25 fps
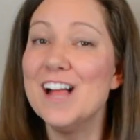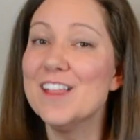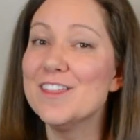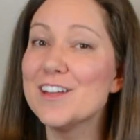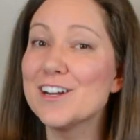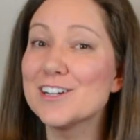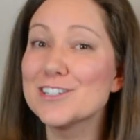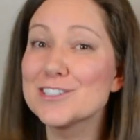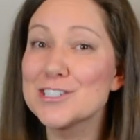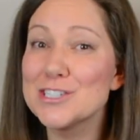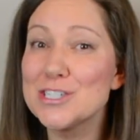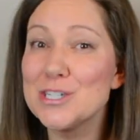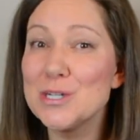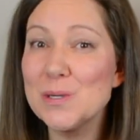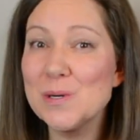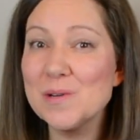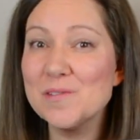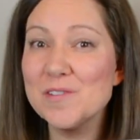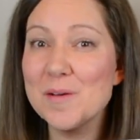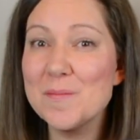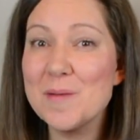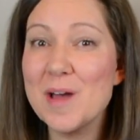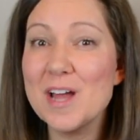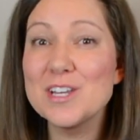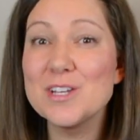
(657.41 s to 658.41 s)
There's 2
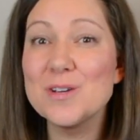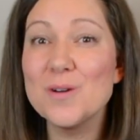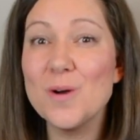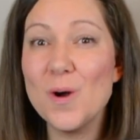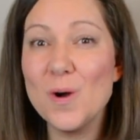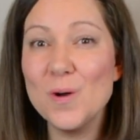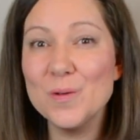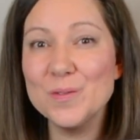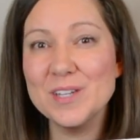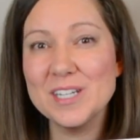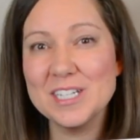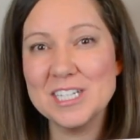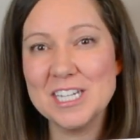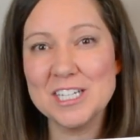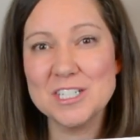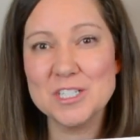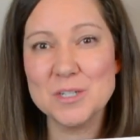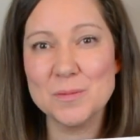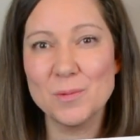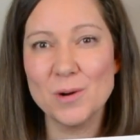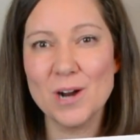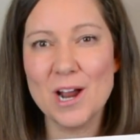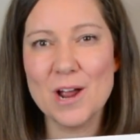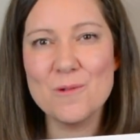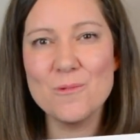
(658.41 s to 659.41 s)
of them and you only need
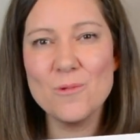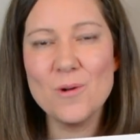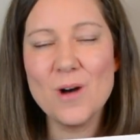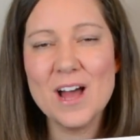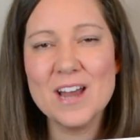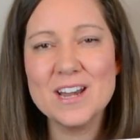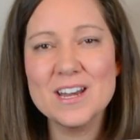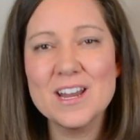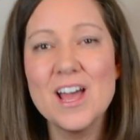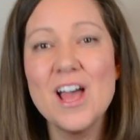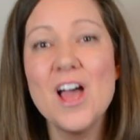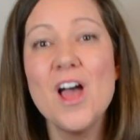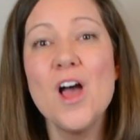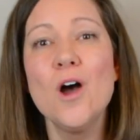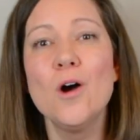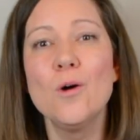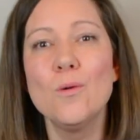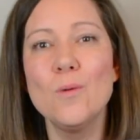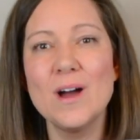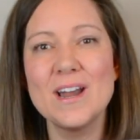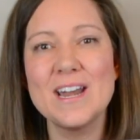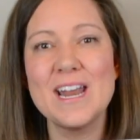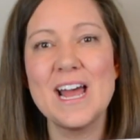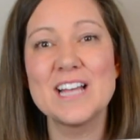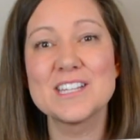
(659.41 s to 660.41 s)
to print one.
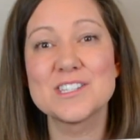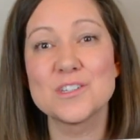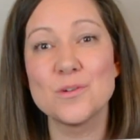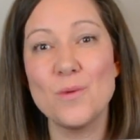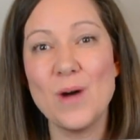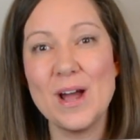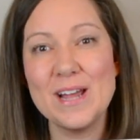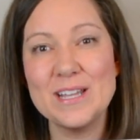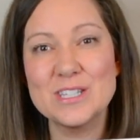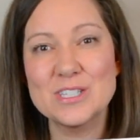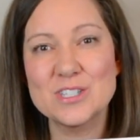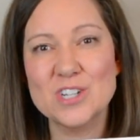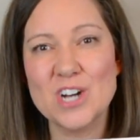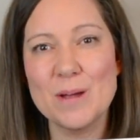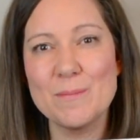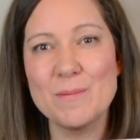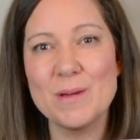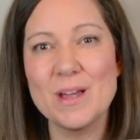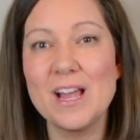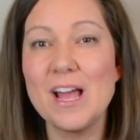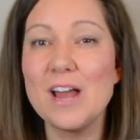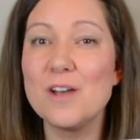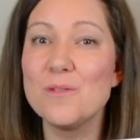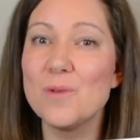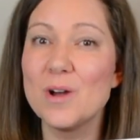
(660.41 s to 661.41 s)
One has a white
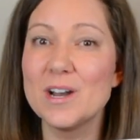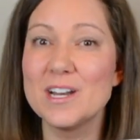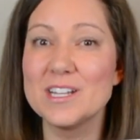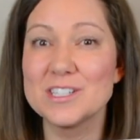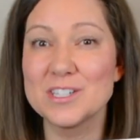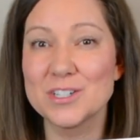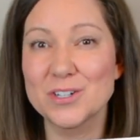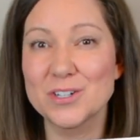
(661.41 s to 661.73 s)
striping and one is a